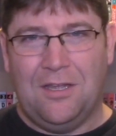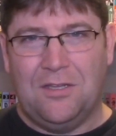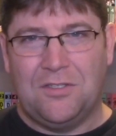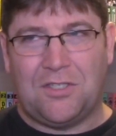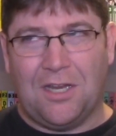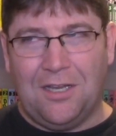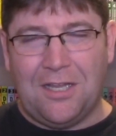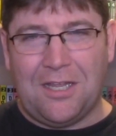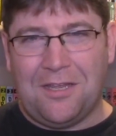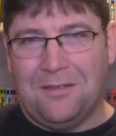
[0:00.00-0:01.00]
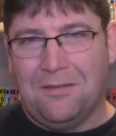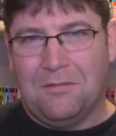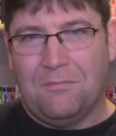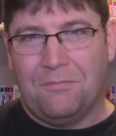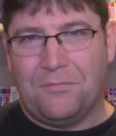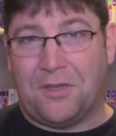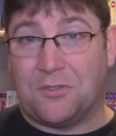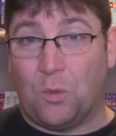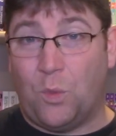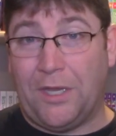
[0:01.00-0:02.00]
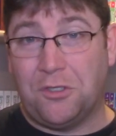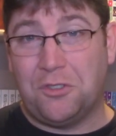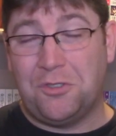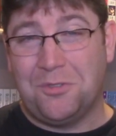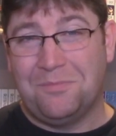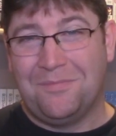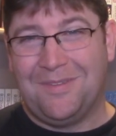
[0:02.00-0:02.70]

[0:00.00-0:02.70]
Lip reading: Suddenly, there's a witch,